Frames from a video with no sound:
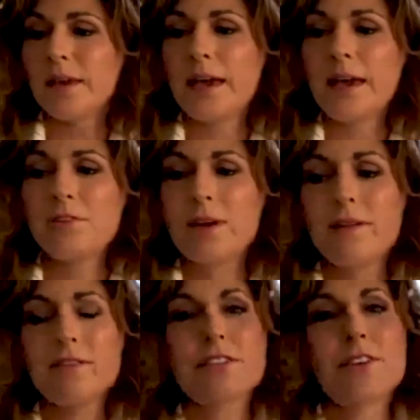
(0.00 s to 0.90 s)
have you
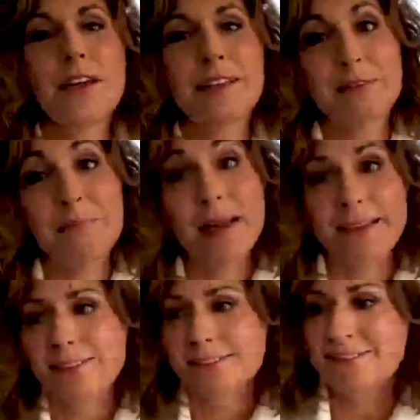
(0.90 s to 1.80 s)
ever sung at the
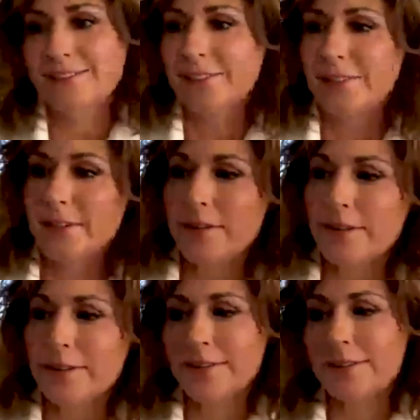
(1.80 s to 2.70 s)
Met,
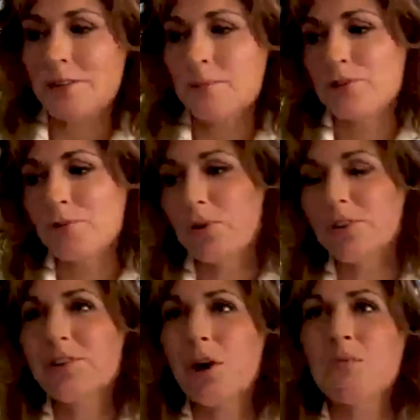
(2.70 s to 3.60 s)
the
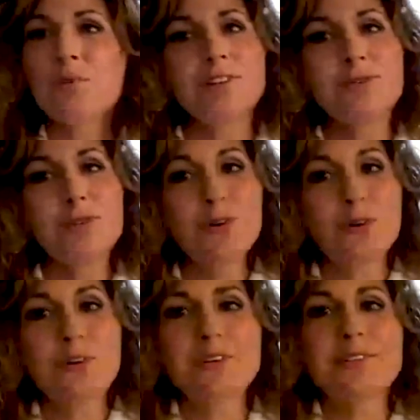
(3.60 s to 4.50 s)
Metropolitan Opera in New
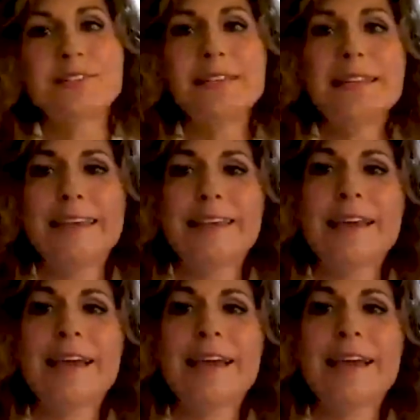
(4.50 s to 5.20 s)
York City?